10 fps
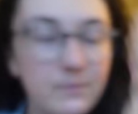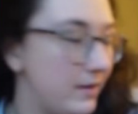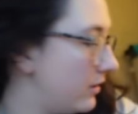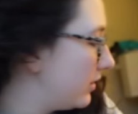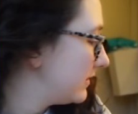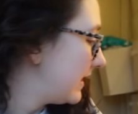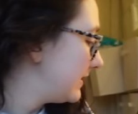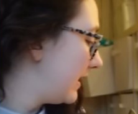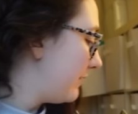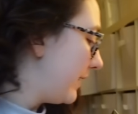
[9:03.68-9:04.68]
because I
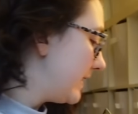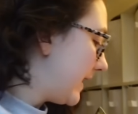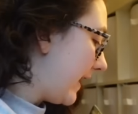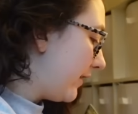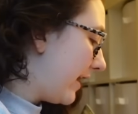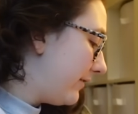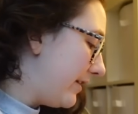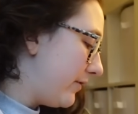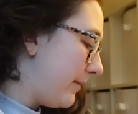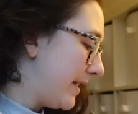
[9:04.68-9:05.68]
still have my entire
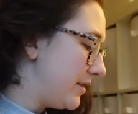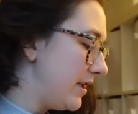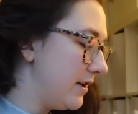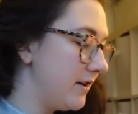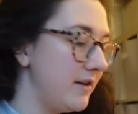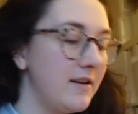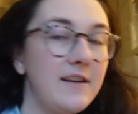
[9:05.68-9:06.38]
Advent from last year,